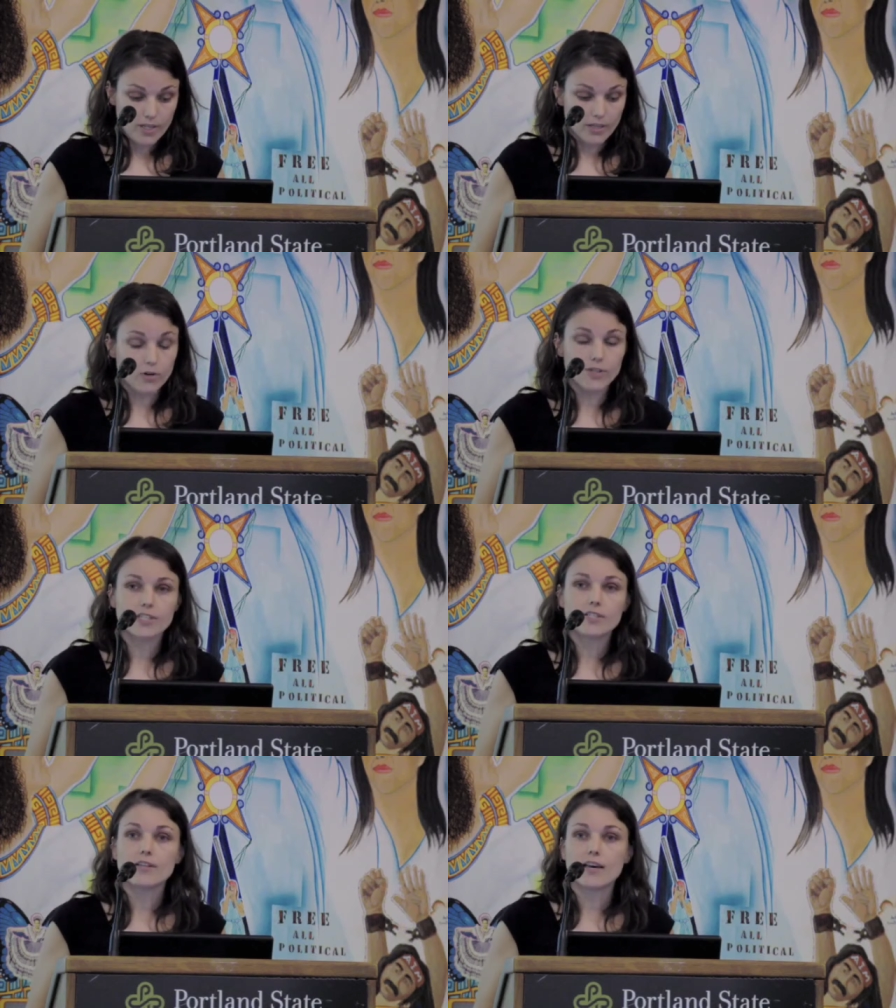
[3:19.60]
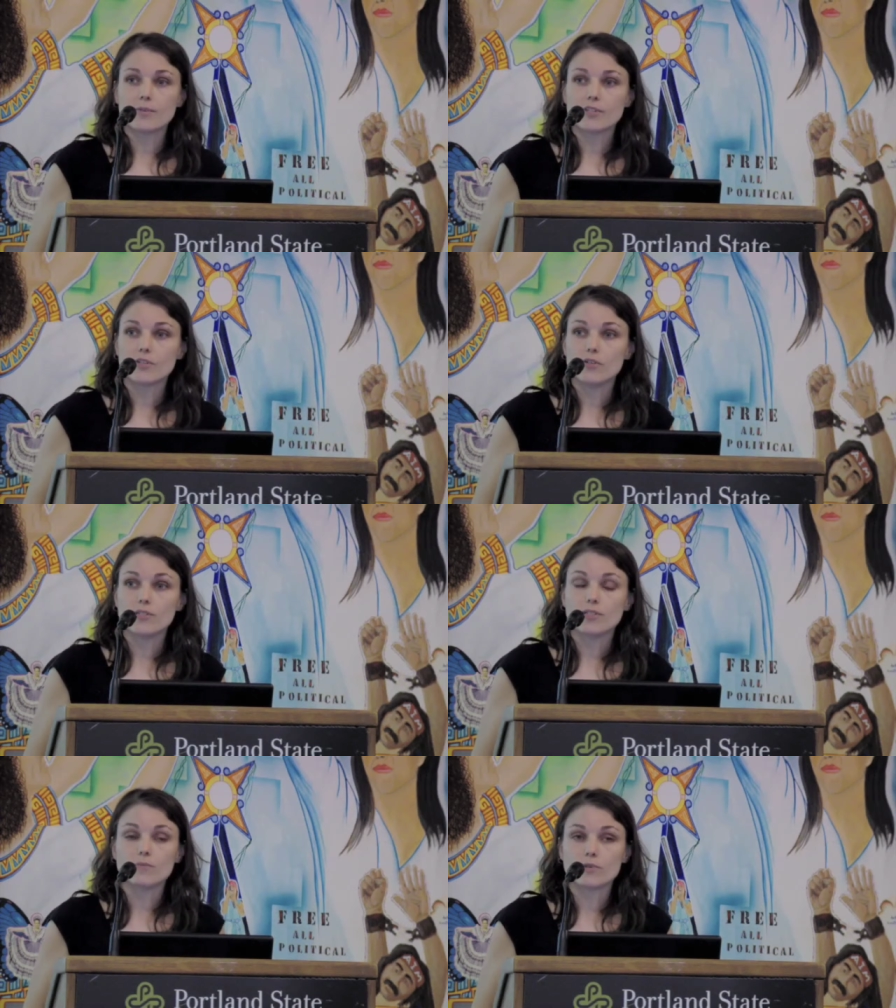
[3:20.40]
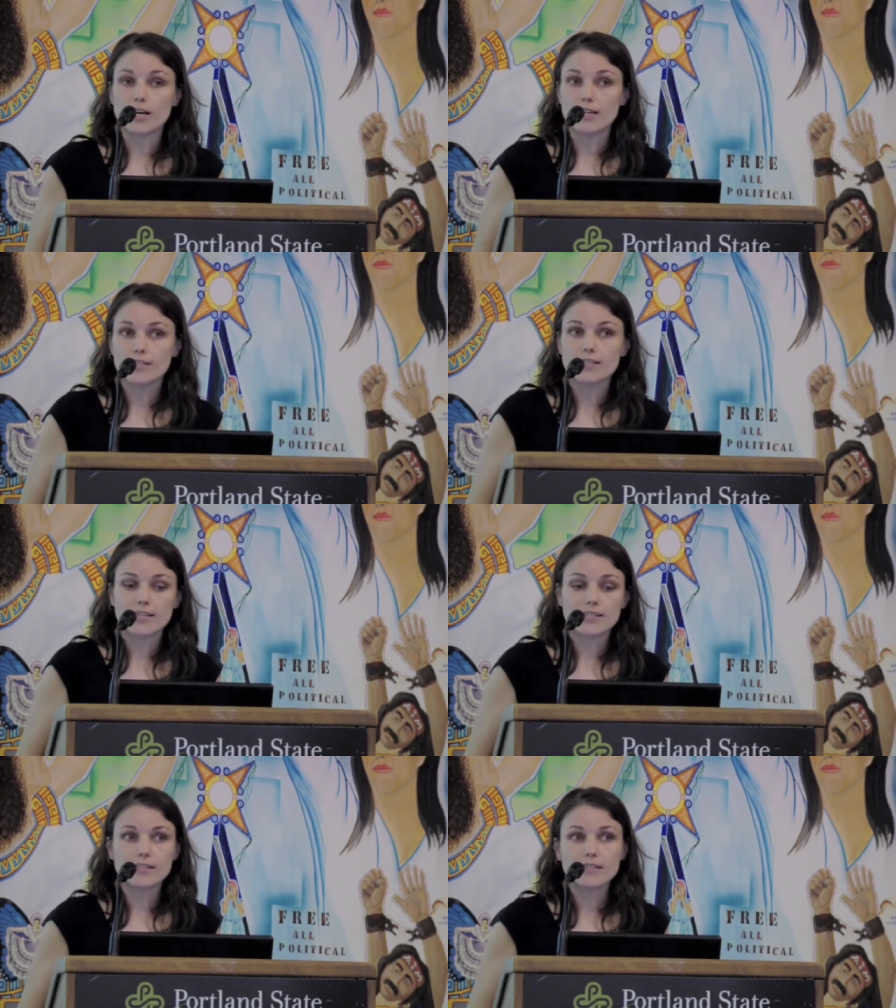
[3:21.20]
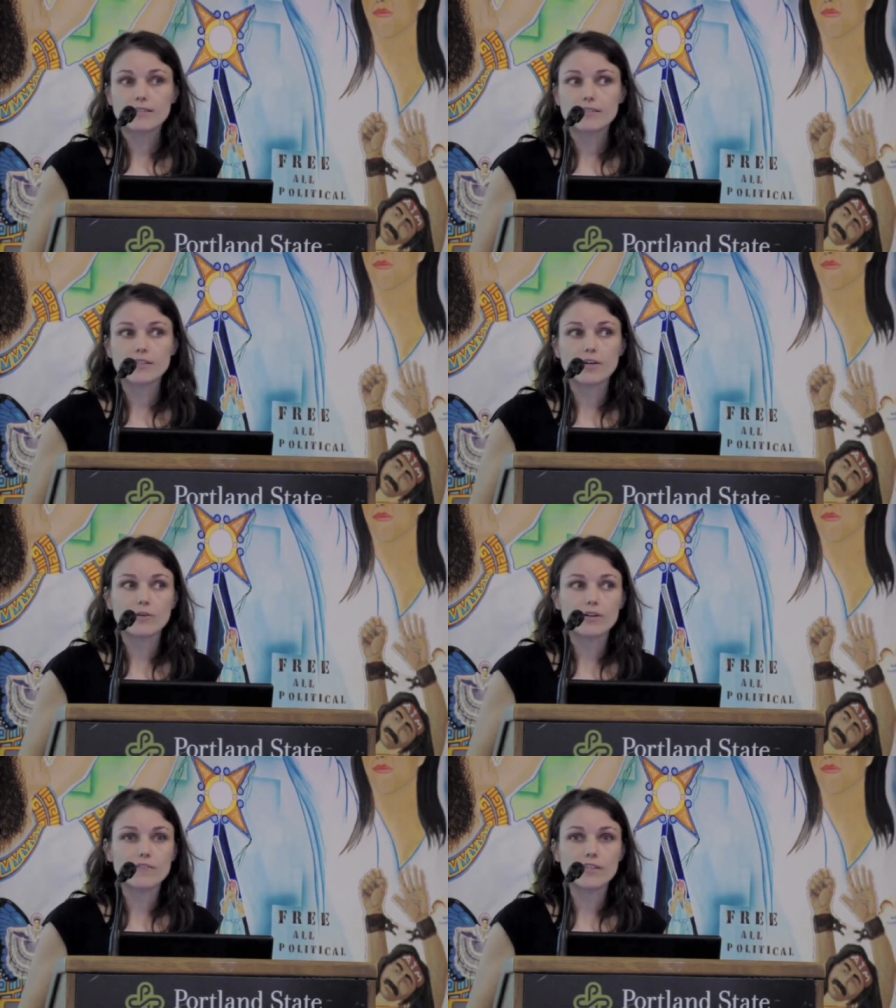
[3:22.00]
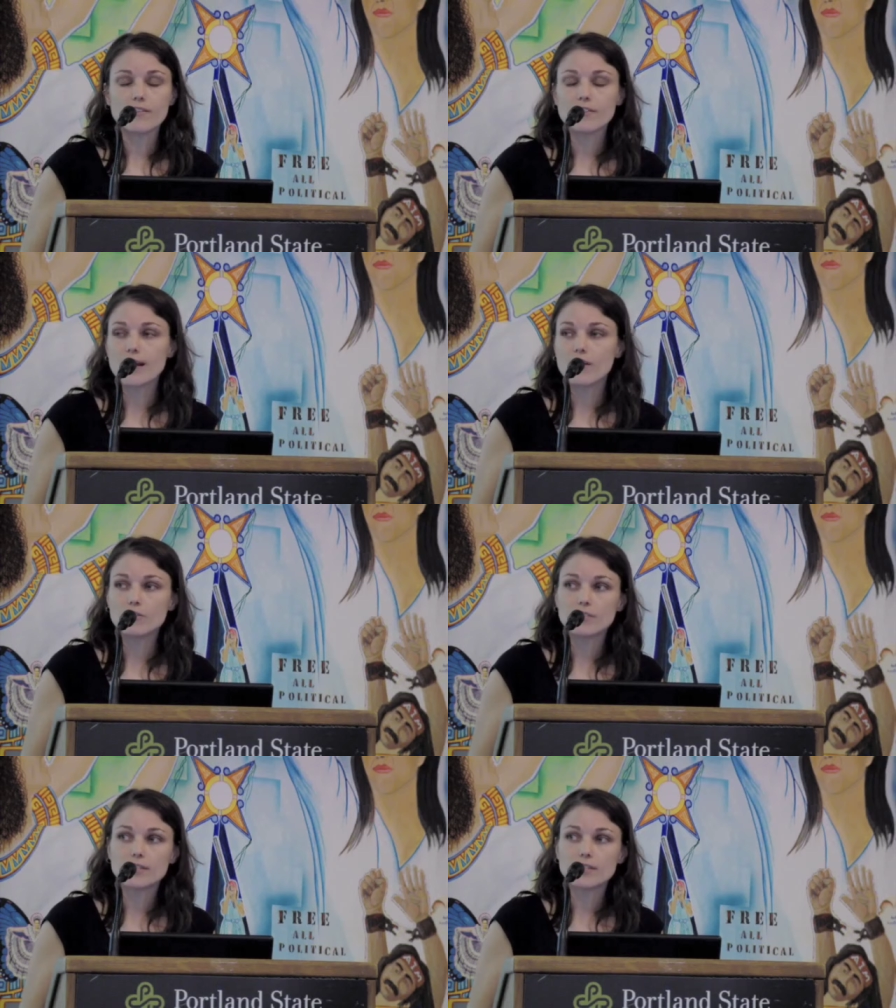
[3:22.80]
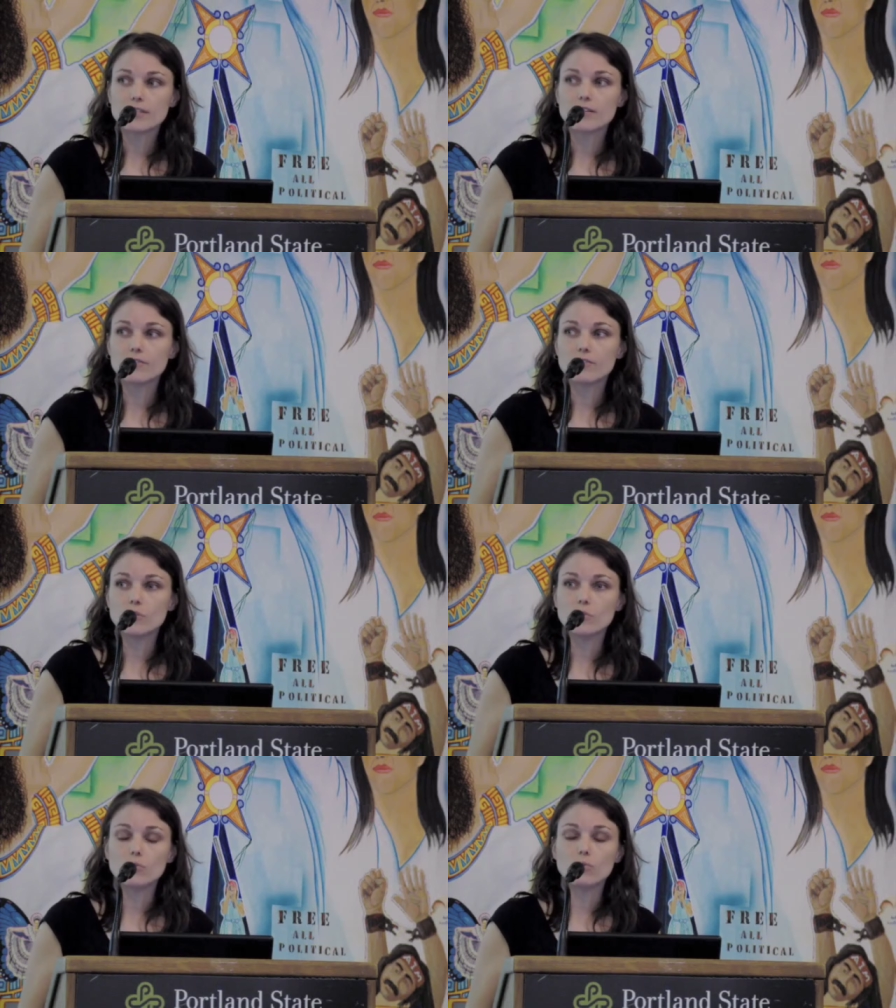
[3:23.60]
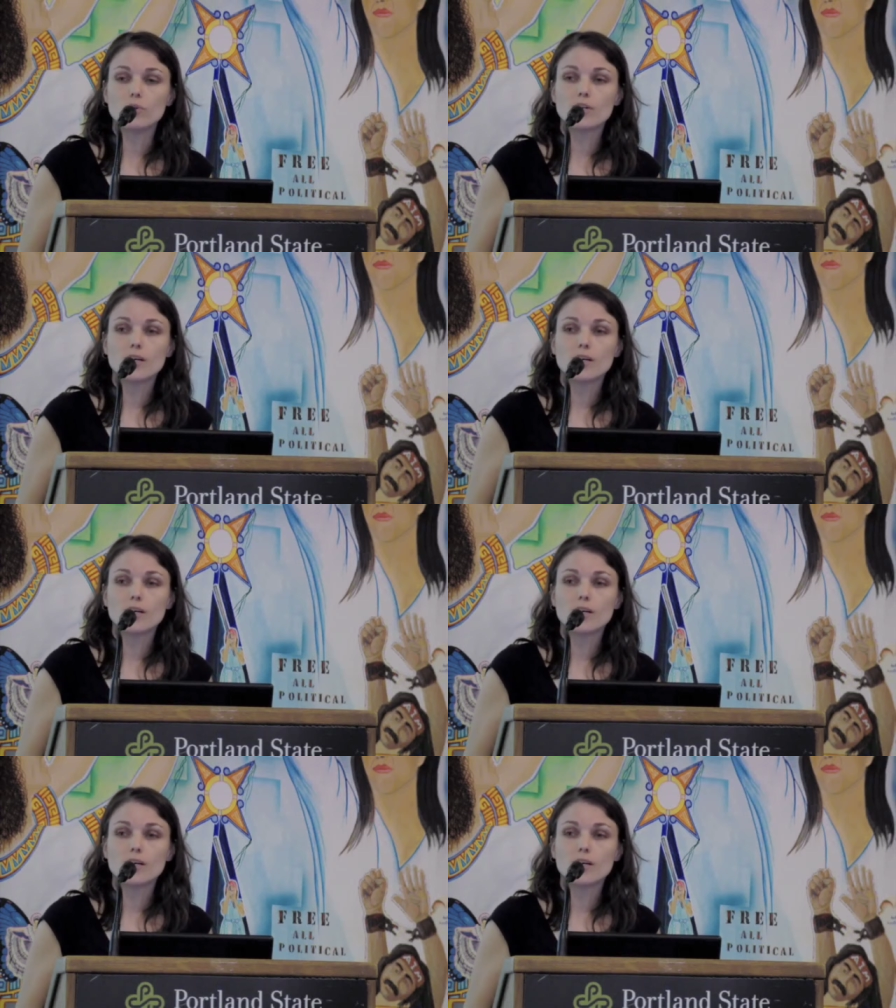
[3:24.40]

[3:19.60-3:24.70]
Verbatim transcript: Of course, animals are used in product testing, so of the thousands of new